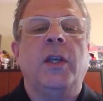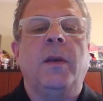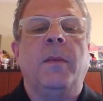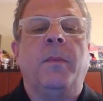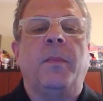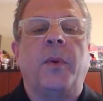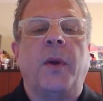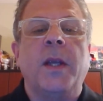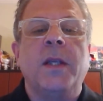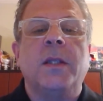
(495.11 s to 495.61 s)

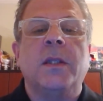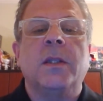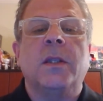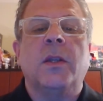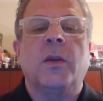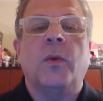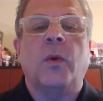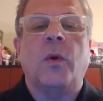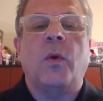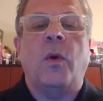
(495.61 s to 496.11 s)
embraces
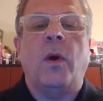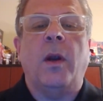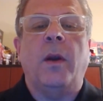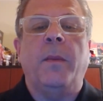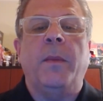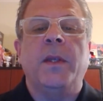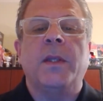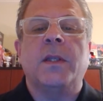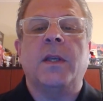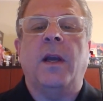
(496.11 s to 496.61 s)
the
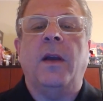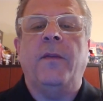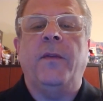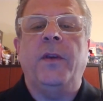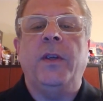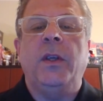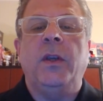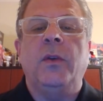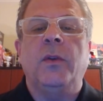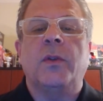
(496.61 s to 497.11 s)
requirements of a
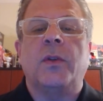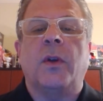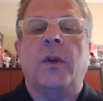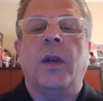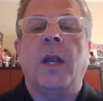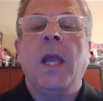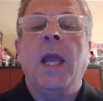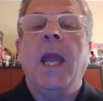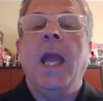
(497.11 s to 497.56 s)
user